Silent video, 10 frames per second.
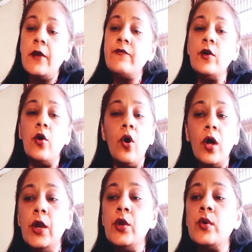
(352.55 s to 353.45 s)
We
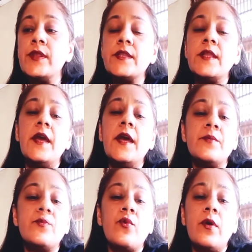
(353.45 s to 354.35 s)
all know that they get
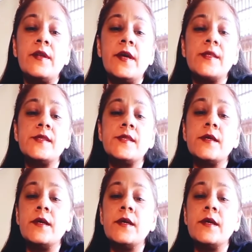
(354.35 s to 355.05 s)
employed as